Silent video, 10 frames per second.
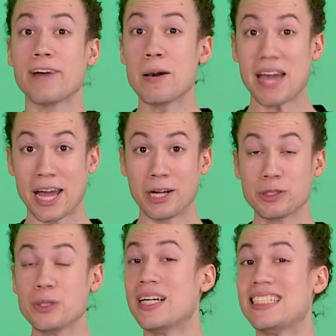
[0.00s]
I'm
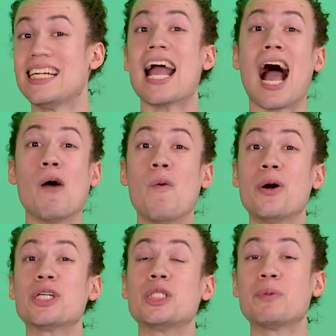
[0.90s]
Andrew, and today I want
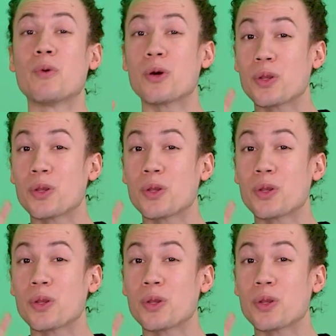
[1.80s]
to explore